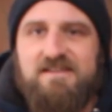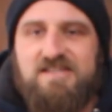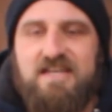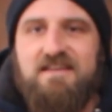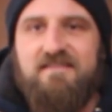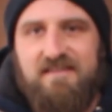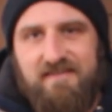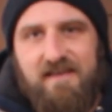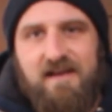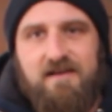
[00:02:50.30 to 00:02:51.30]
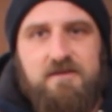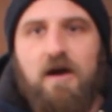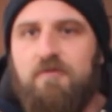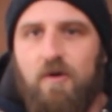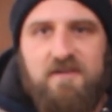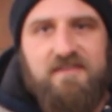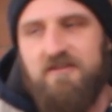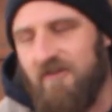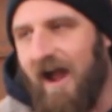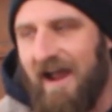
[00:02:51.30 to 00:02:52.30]
resistant genes in there. Now, of
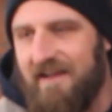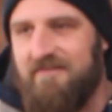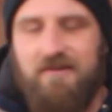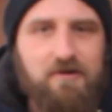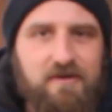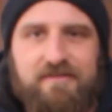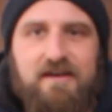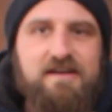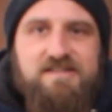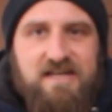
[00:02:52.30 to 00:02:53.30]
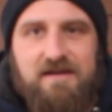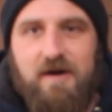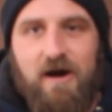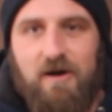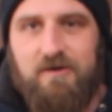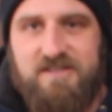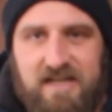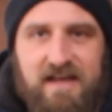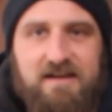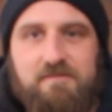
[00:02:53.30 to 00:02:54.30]
course, they're trying to with
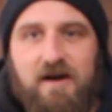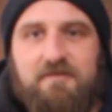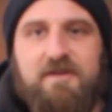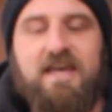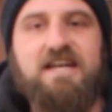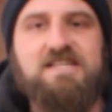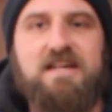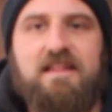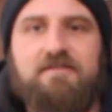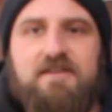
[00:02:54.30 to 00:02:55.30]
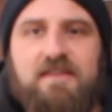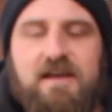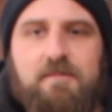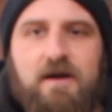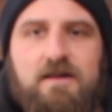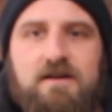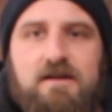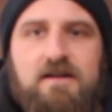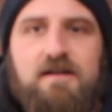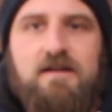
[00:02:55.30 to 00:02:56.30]
GMO, genetic modification and everything,
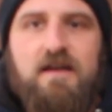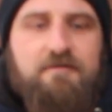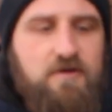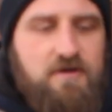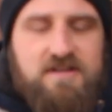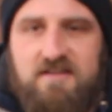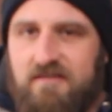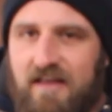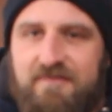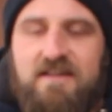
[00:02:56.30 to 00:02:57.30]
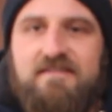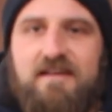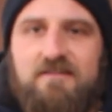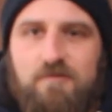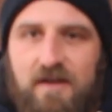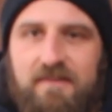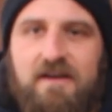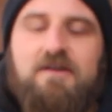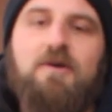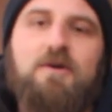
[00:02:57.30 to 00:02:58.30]
but if you were to just let these
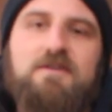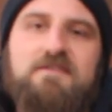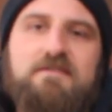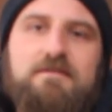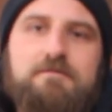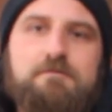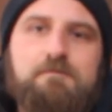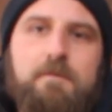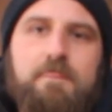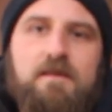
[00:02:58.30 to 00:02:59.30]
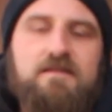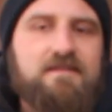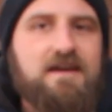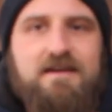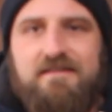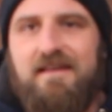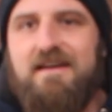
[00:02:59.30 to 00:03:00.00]
things run their course, say